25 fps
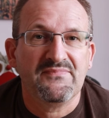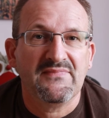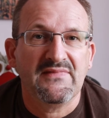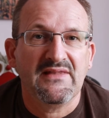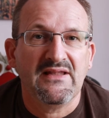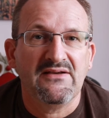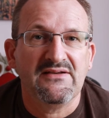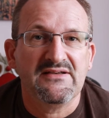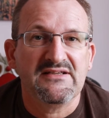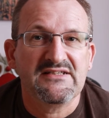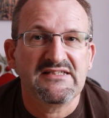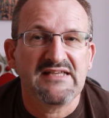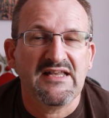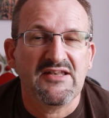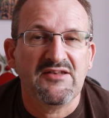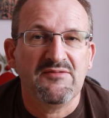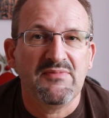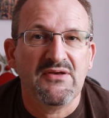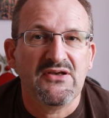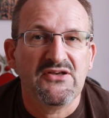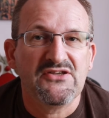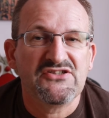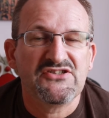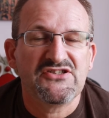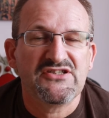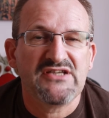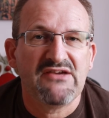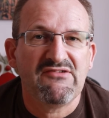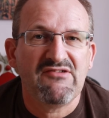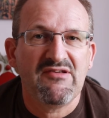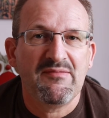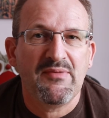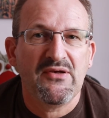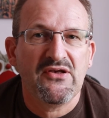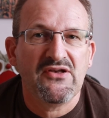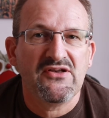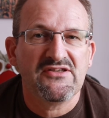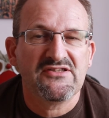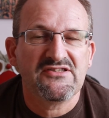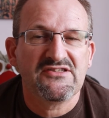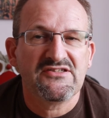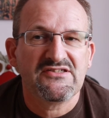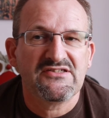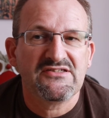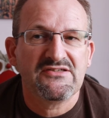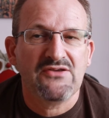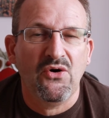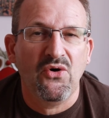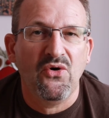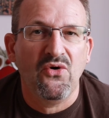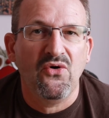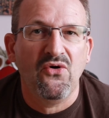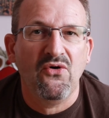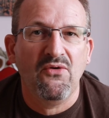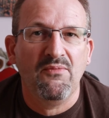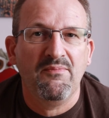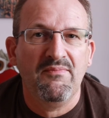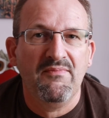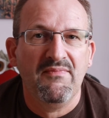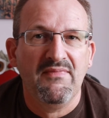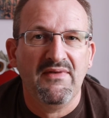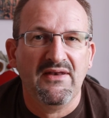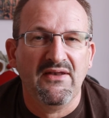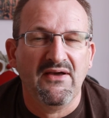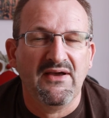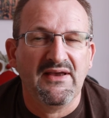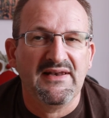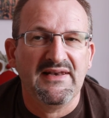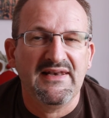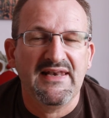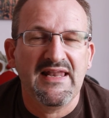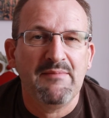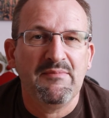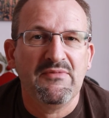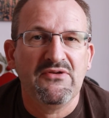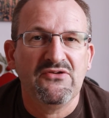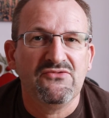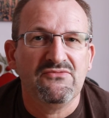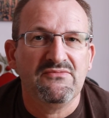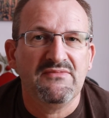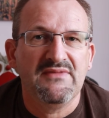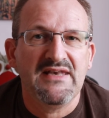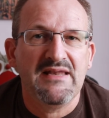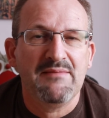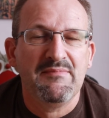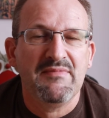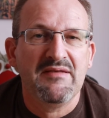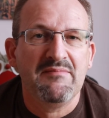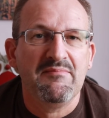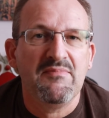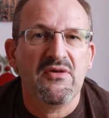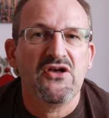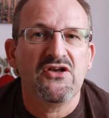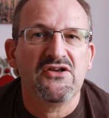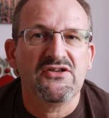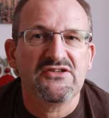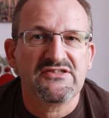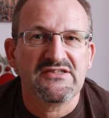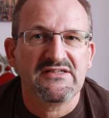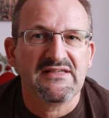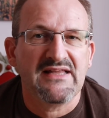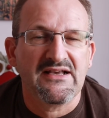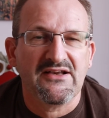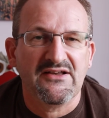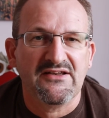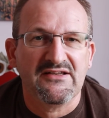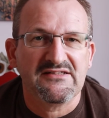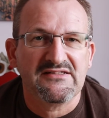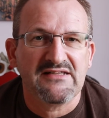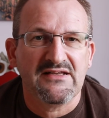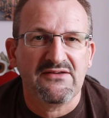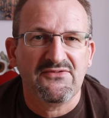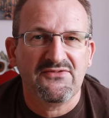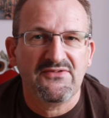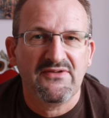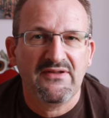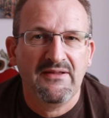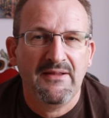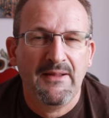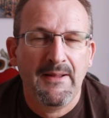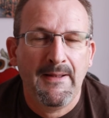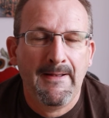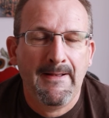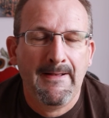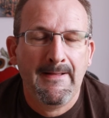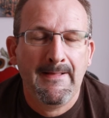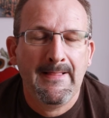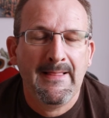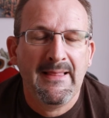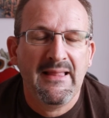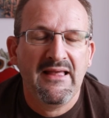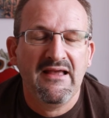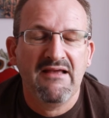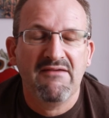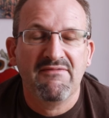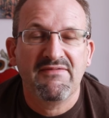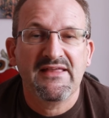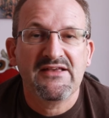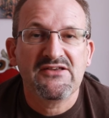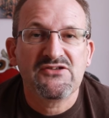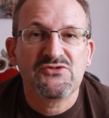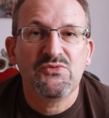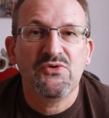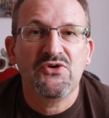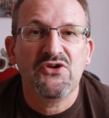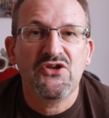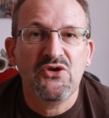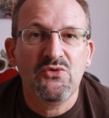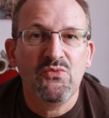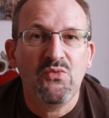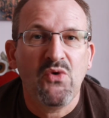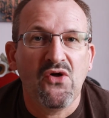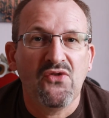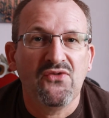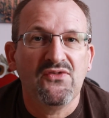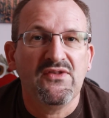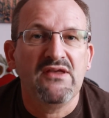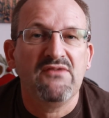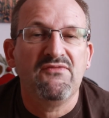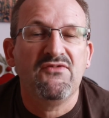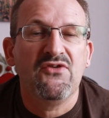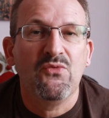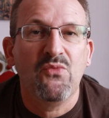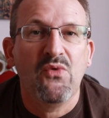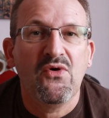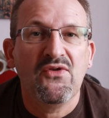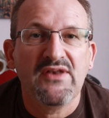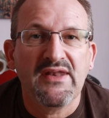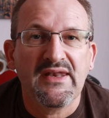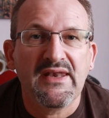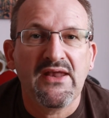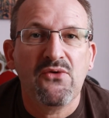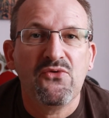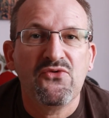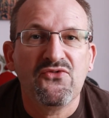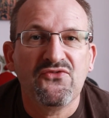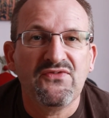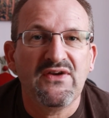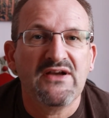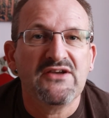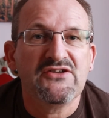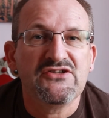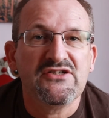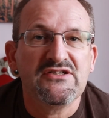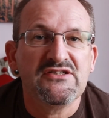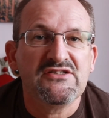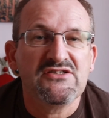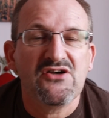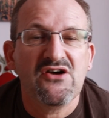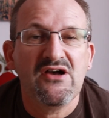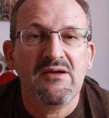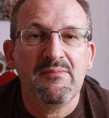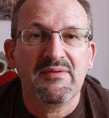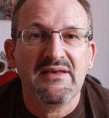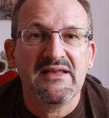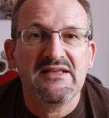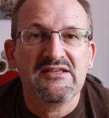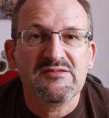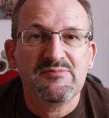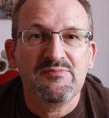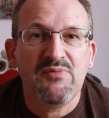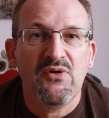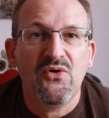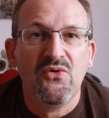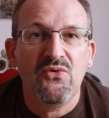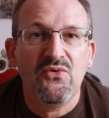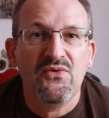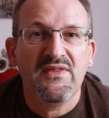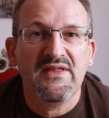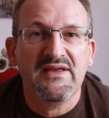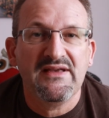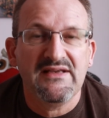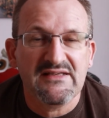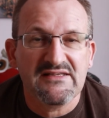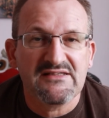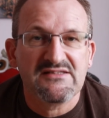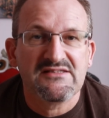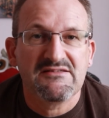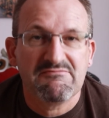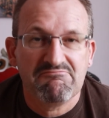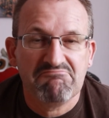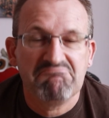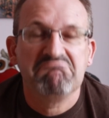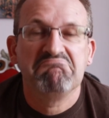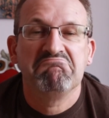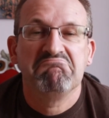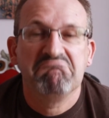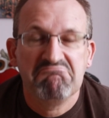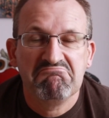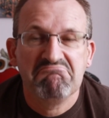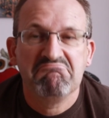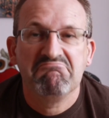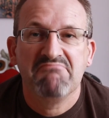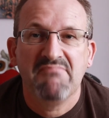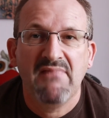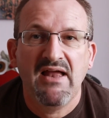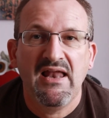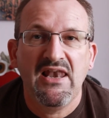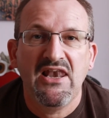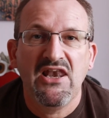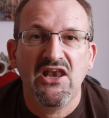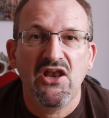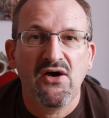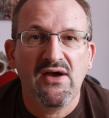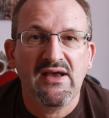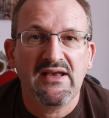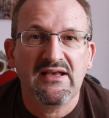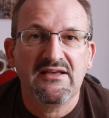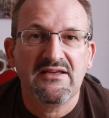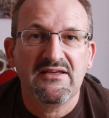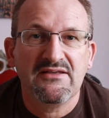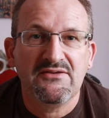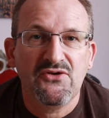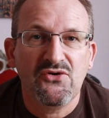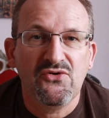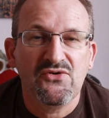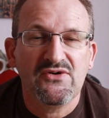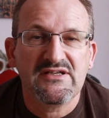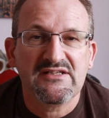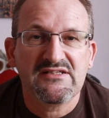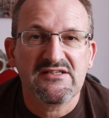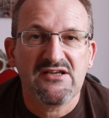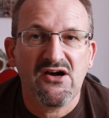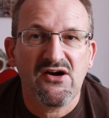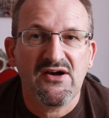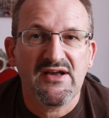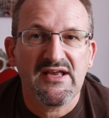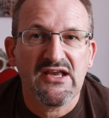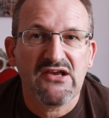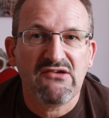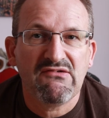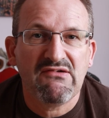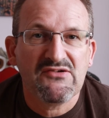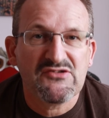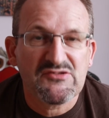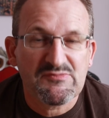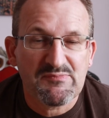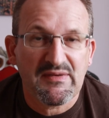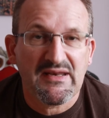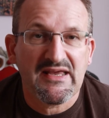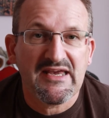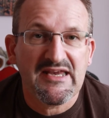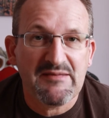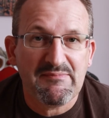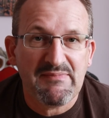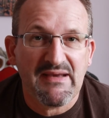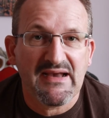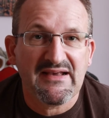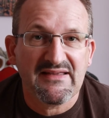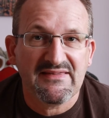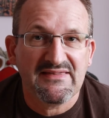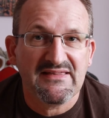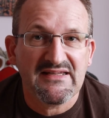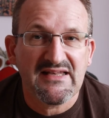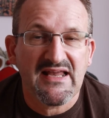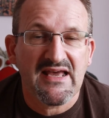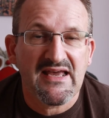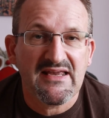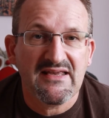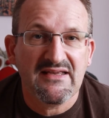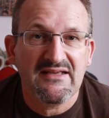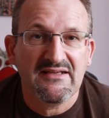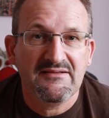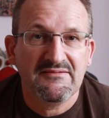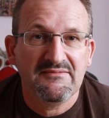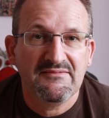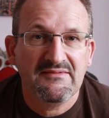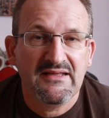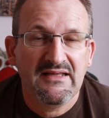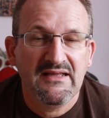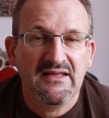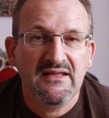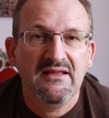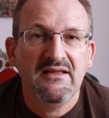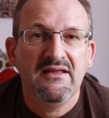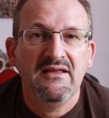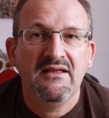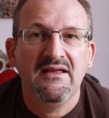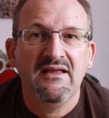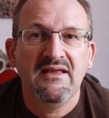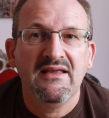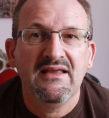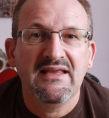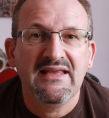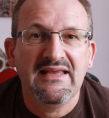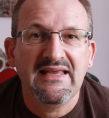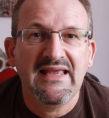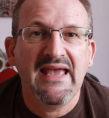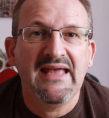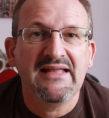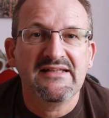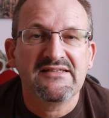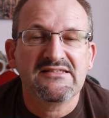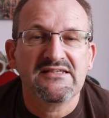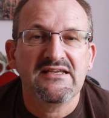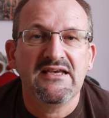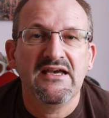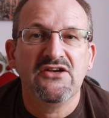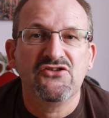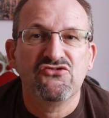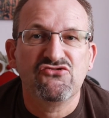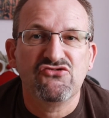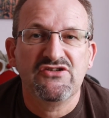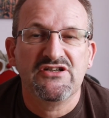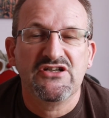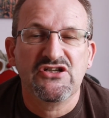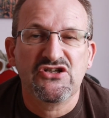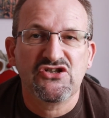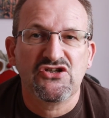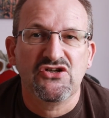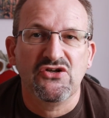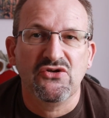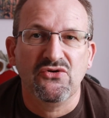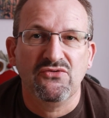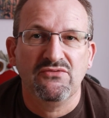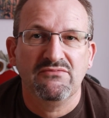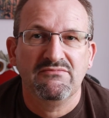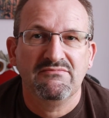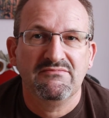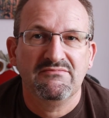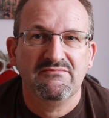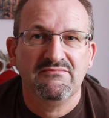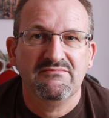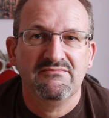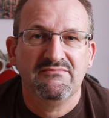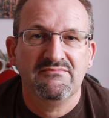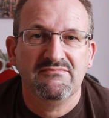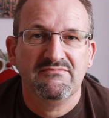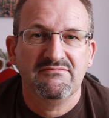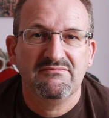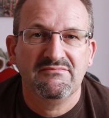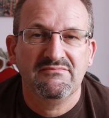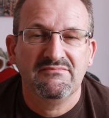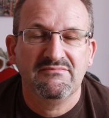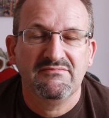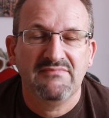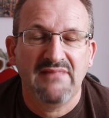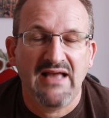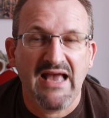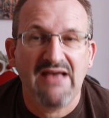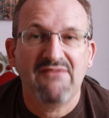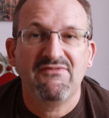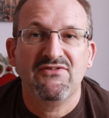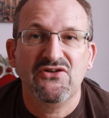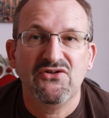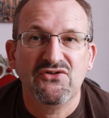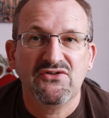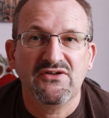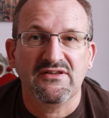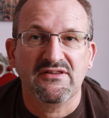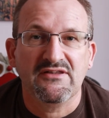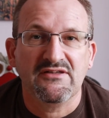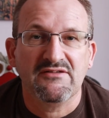like sunburst, cherry bursts, or like lemon bursts and that kind of stuff. If that's what you want, if you want an old-fashioned type Les Paul that is like your guitar heroes played back in the day, get a traditional. Have a look at